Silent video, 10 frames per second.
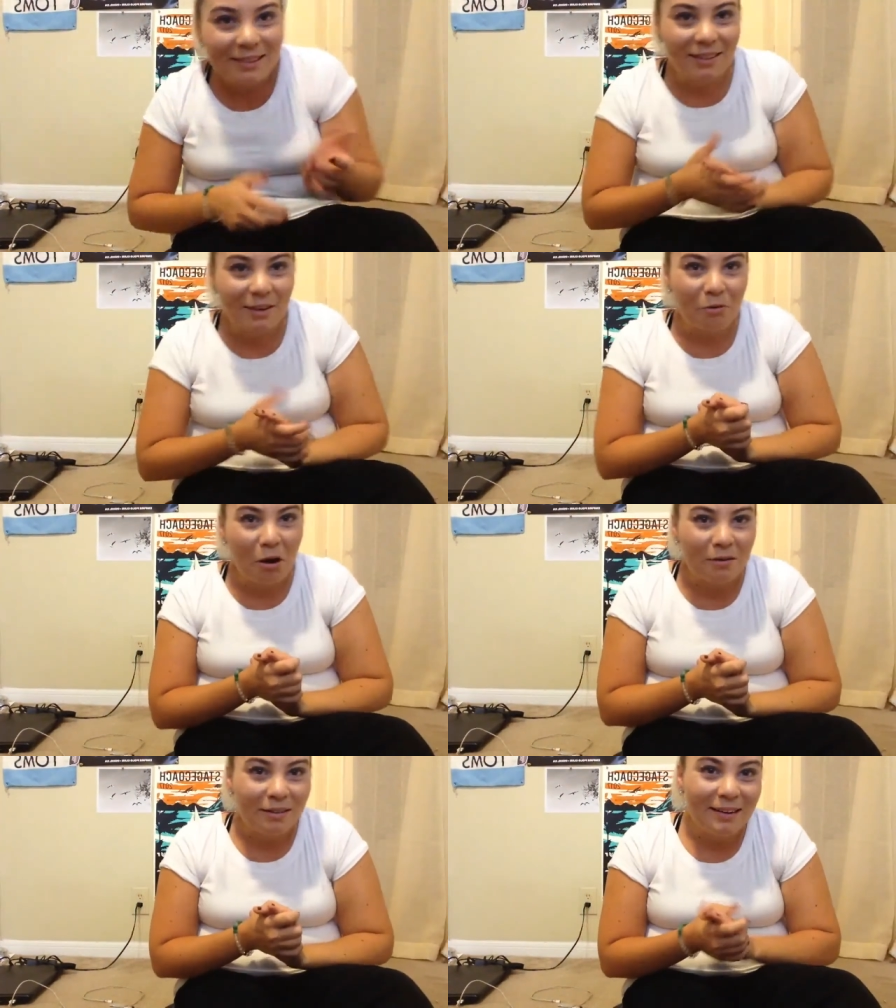I did that
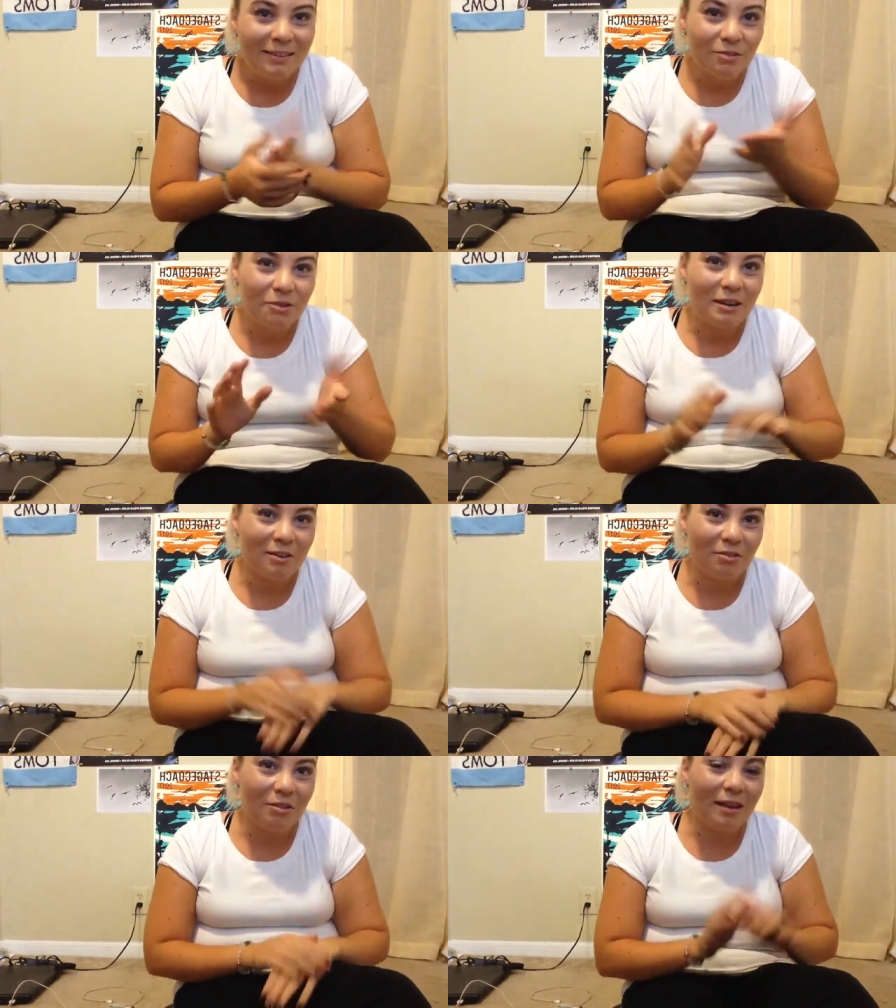wrong. I need to learn
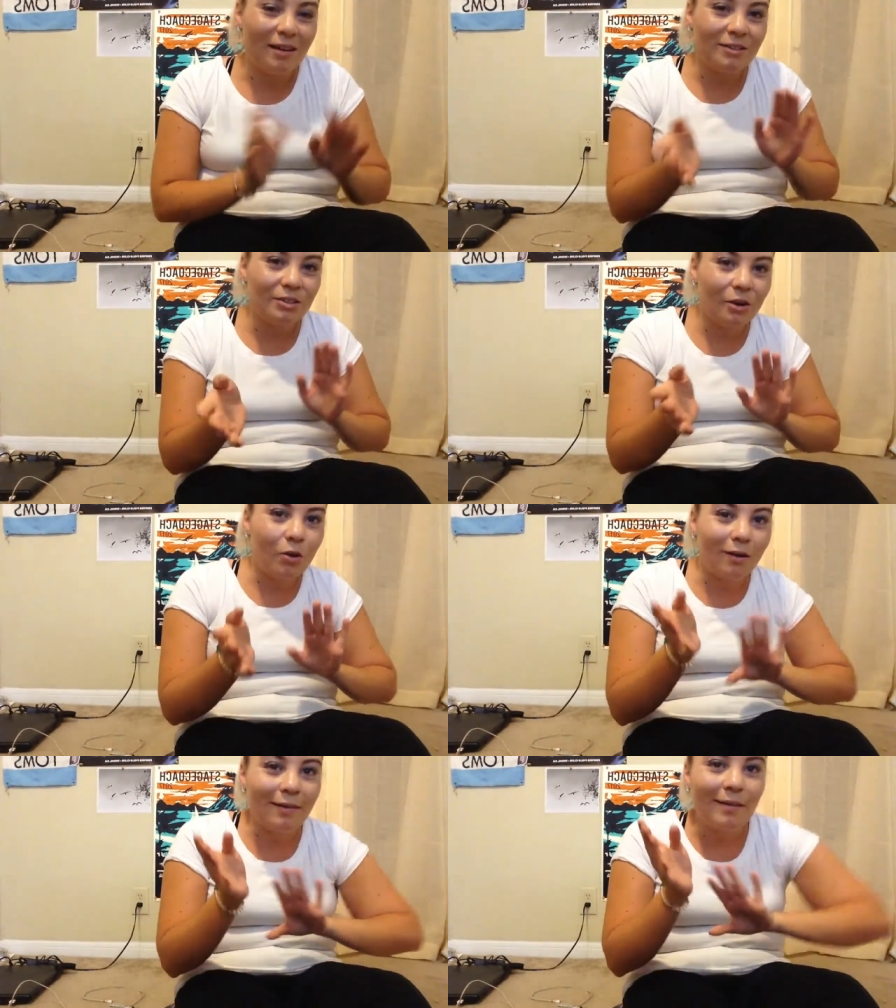how to do that. I should
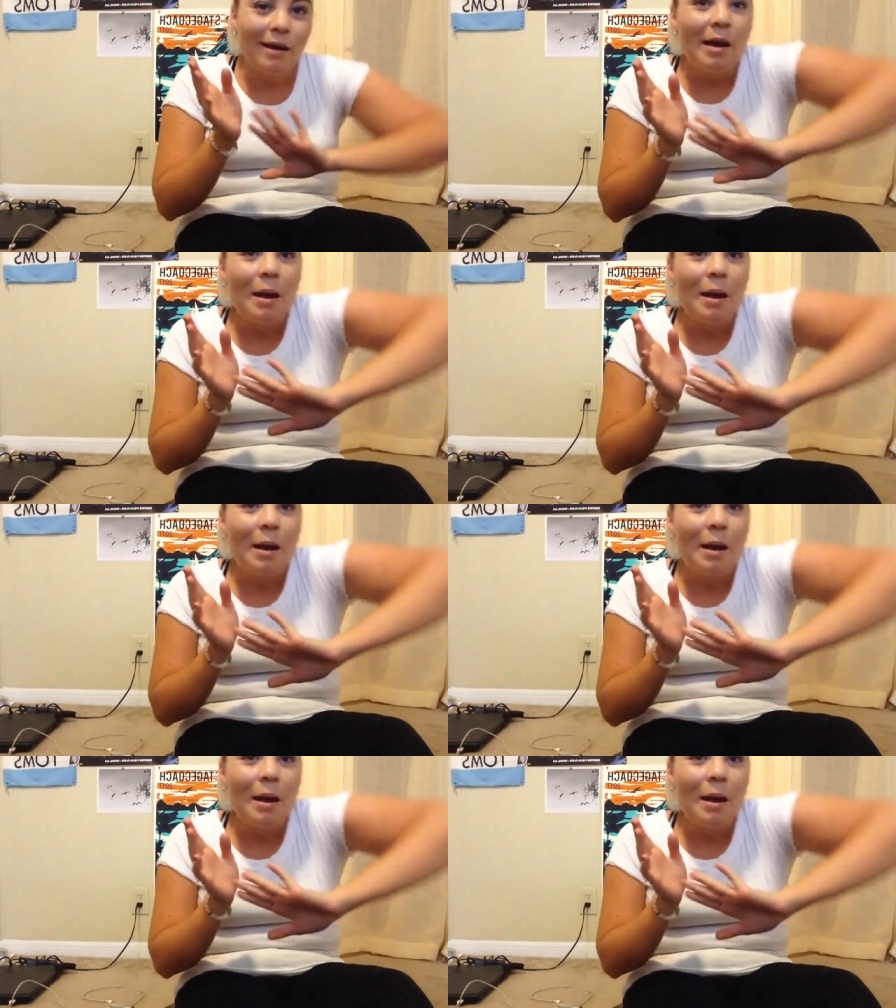go like,